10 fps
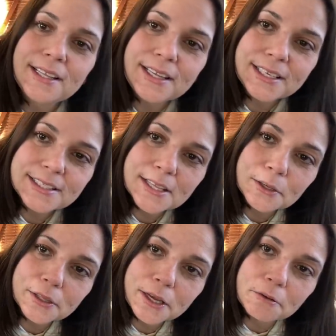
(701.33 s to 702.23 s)
Things that
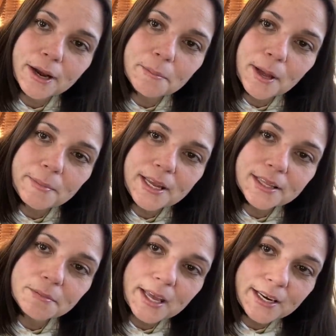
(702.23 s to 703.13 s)
look like grandma made
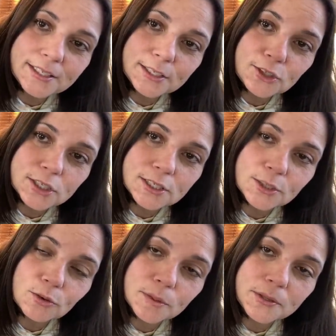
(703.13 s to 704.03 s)
them. That is just
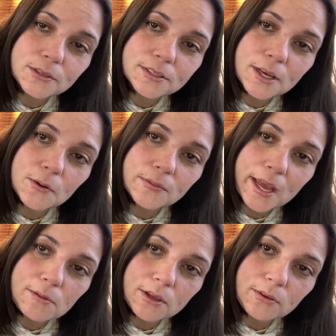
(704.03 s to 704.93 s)
adorable. So
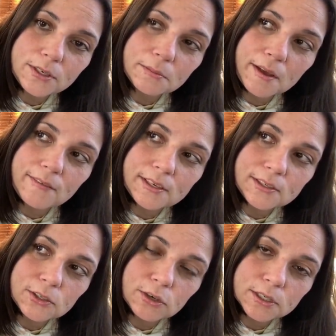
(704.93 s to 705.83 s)
that will go into my
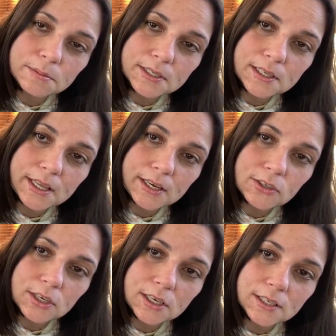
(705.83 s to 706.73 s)
vintage Christmas
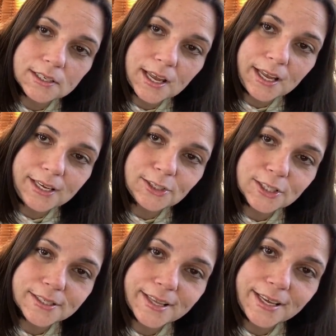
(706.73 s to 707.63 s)
collection because I
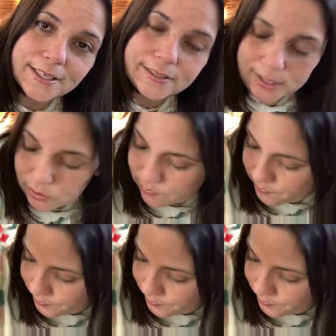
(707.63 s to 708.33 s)
just think it's cute.